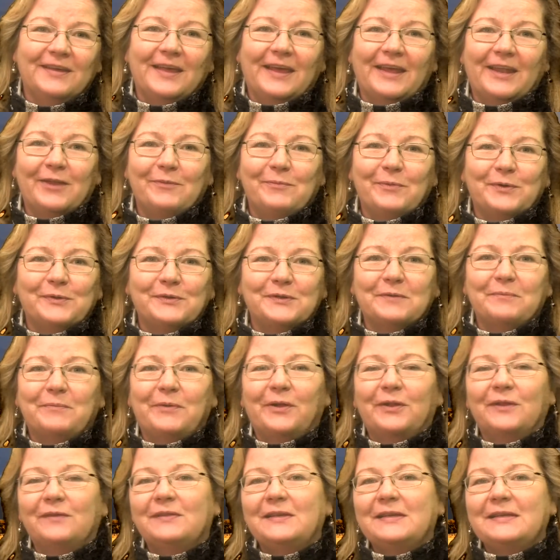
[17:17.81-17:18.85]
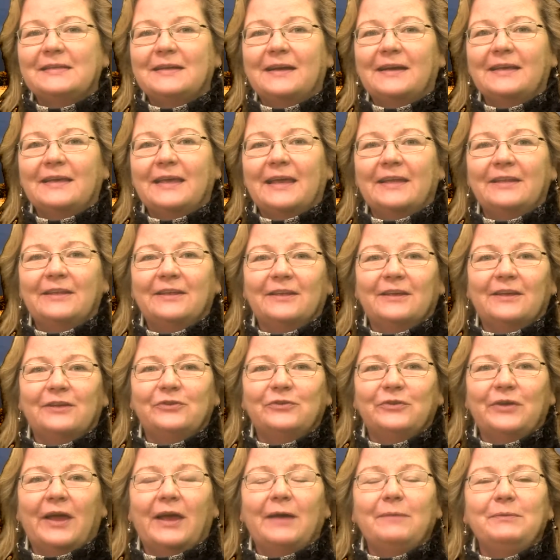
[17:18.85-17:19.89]
And I post up all of these High Canyon
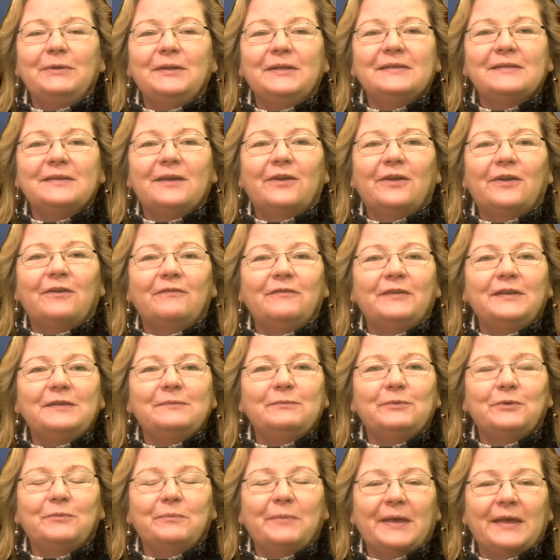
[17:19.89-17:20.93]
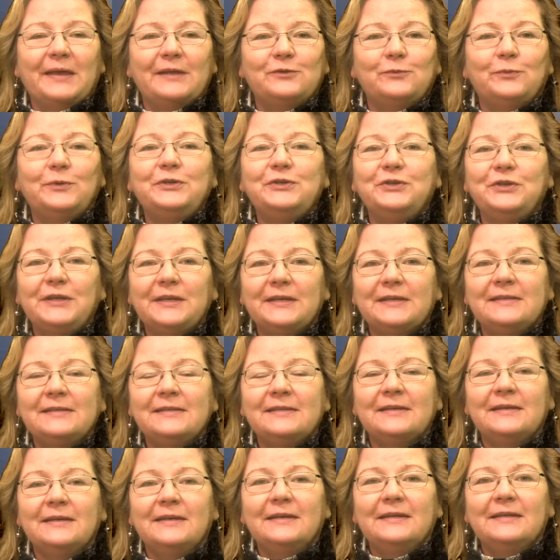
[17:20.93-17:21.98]
country happenings on our Facebook page, which is
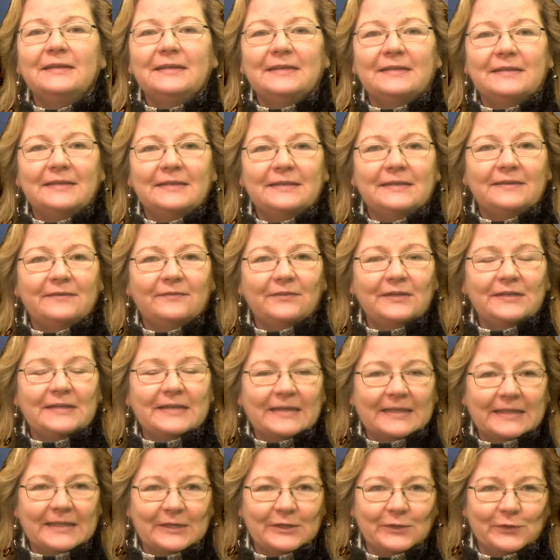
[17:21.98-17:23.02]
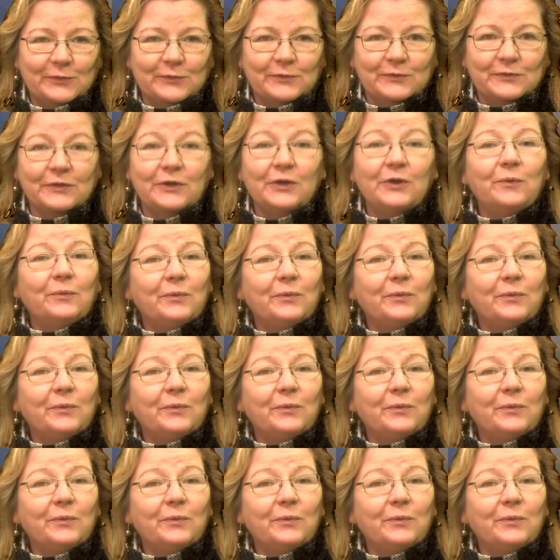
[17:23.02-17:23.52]
DCTV Daily News,